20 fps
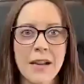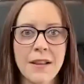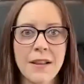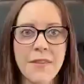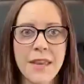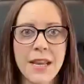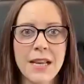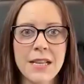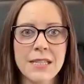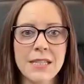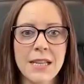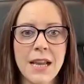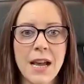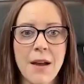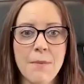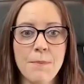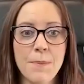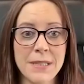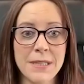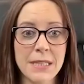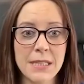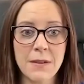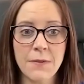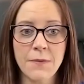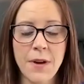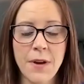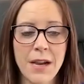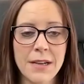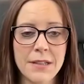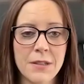I think as business
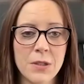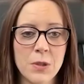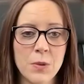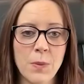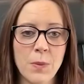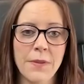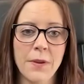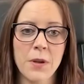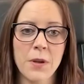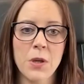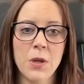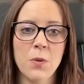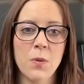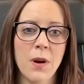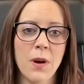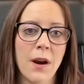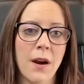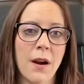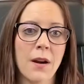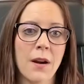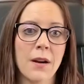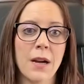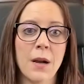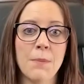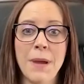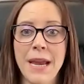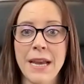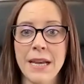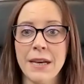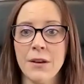advisors, whether you are a
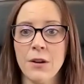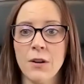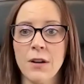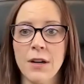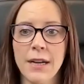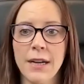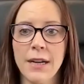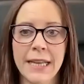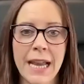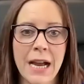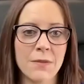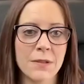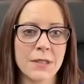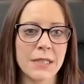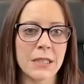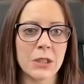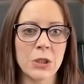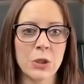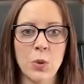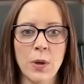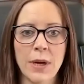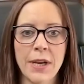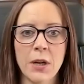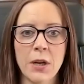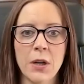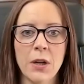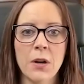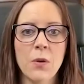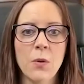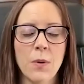banker, accountant,
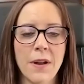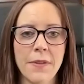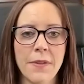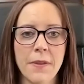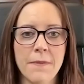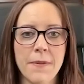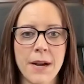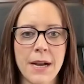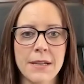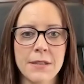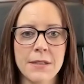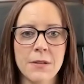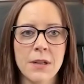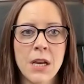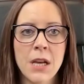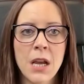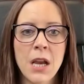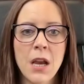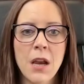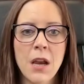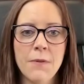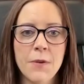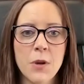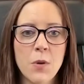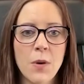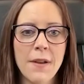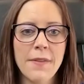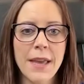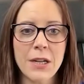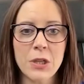lawyer, wealth advisor, if you
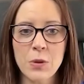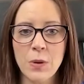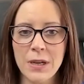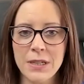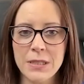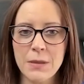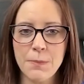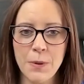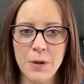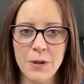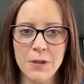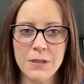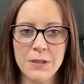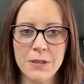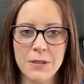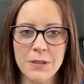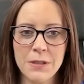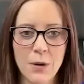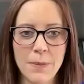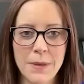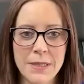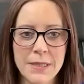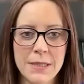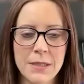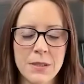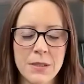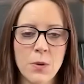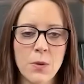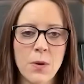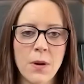are that trusted person for a
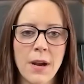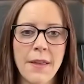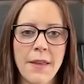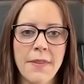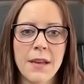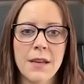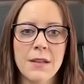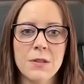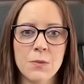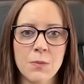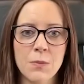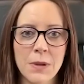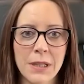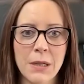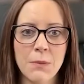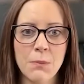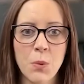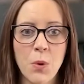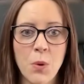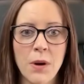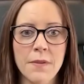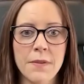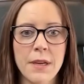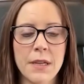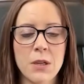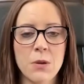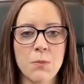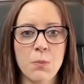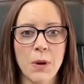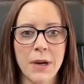business owner, I think it's really important that
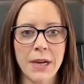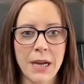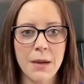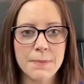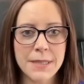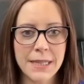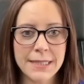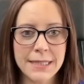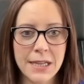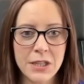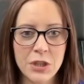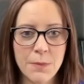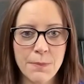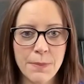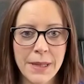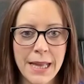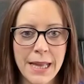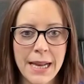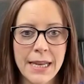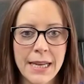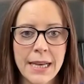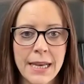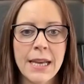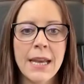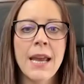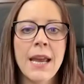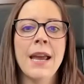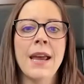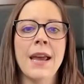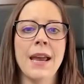you bring up succession planning
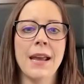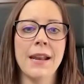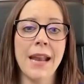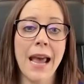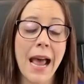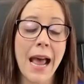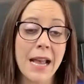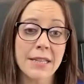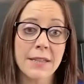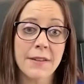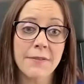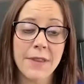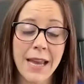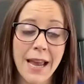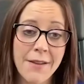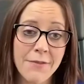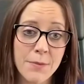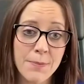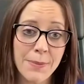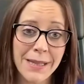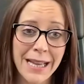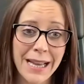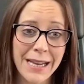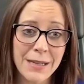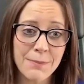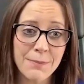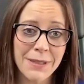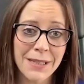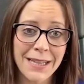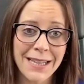and ask if they have a plan
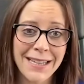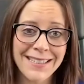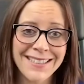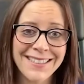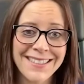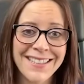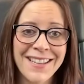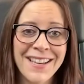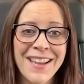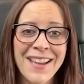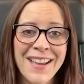in place.